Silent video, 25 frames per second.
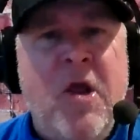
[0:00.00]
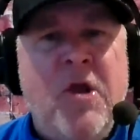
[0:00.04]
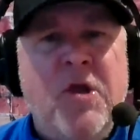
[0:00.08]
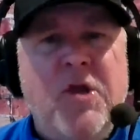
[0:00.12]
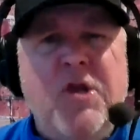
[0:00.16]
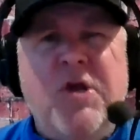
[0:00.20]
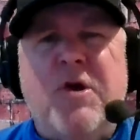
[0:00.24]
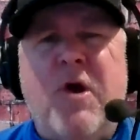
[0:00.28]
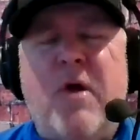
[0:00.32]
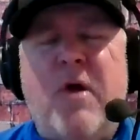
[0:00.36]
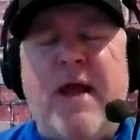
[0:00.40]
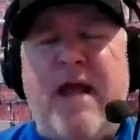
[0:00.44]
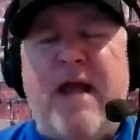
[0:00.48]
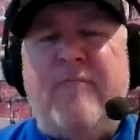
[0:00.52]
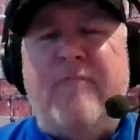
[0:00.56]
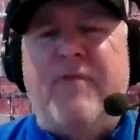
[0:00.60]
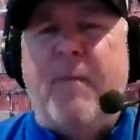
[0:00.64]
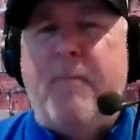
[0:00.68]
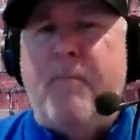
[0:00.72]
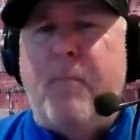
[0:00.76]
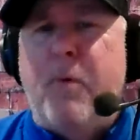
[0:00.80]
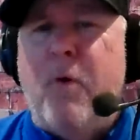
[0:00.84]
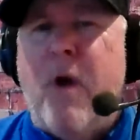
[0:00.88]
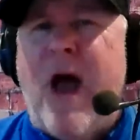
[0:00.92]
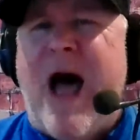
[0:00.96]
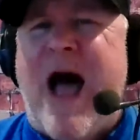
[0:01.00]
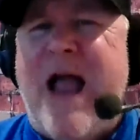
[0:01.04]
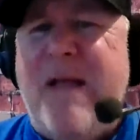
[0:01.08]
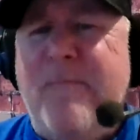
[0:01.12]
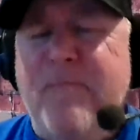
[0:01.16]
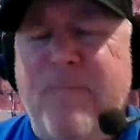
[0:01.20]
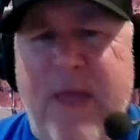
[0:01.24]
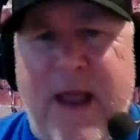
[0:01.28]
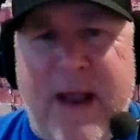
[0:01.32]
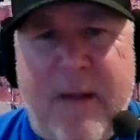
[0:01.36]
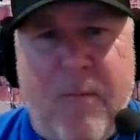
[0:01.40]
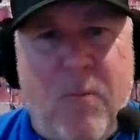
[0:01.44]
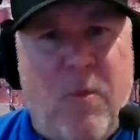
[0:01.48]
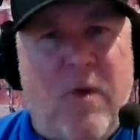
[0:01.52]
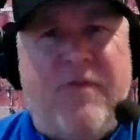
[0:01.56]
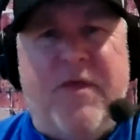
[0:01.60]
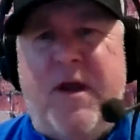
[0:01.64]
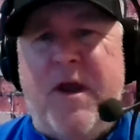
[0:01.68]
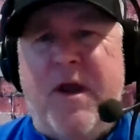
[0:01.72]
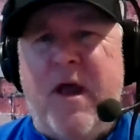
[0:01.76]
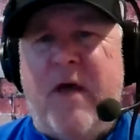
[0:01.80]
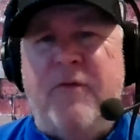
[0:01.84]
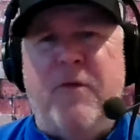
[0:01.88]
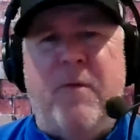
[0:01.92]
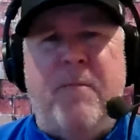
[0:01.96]
You don't have to bribe them with
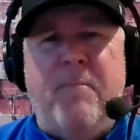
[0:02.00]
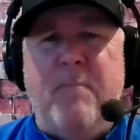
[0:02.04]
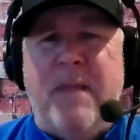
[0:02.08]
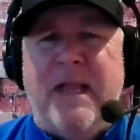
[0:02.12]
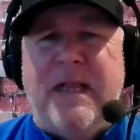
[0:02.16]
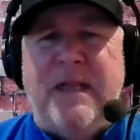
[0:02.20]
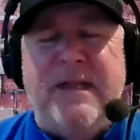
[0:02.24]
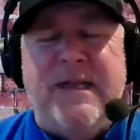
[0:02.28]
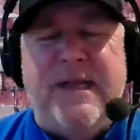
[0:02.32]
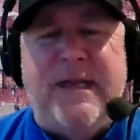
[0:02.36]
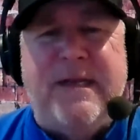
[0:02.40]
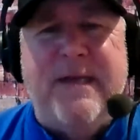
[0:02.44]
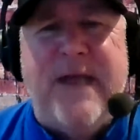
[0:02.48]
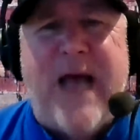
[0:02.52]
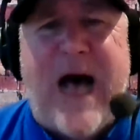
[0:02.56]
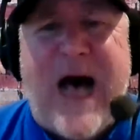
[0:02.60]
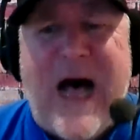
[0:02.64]
another $1 million.